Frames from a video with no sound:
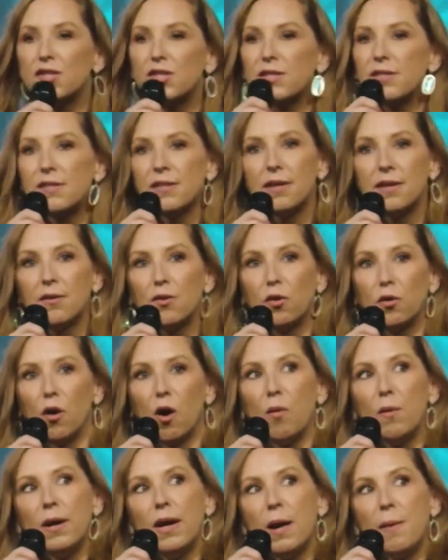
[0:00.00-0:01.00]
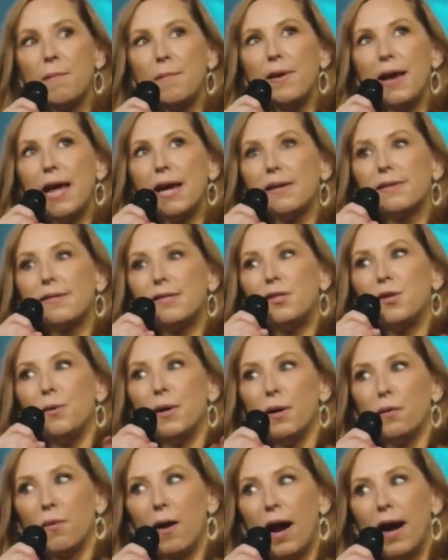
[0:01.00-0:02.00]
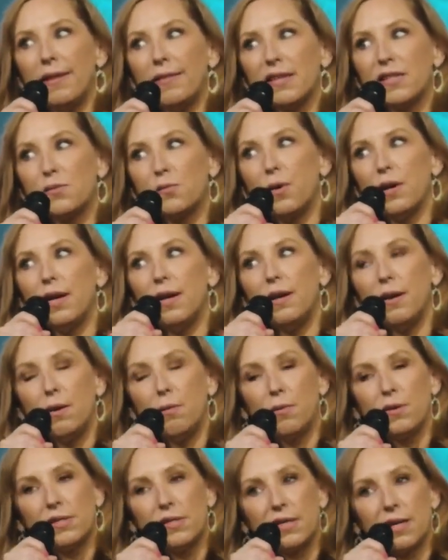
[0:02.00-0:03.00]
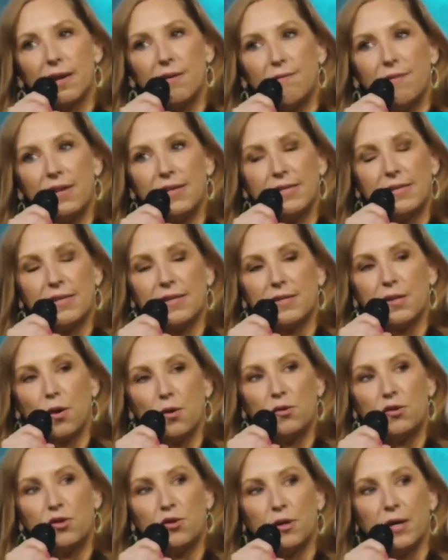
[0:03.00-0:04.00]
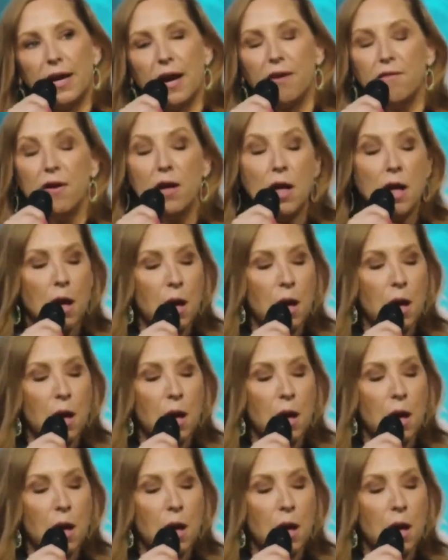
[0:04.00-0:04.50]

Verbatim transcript: Just growing up next to it, right? That's what it, it wants to convince this host tree of.